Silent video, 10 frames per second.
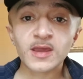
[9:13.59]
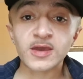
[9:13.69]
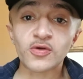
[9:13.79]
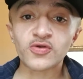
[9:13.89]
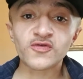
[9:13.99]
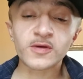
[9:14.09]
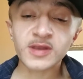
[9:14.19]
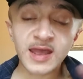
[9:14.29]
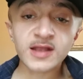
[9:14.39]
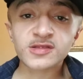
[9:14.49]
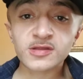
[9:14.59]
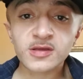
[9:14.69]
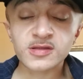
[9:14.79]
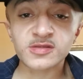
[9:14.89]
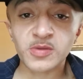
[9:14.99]
in order to enhance
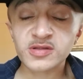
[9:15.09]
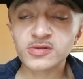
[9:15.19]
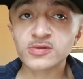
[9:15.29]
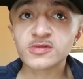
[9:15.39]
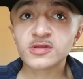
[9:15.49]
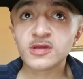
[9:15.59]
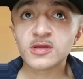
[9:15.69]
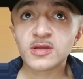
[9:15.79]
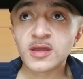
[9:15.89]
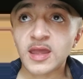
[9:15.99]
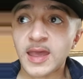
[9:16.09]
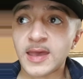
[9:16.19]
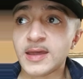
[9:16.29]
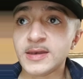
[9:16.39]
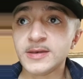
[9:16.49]
his muscles.
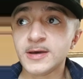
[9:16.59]
And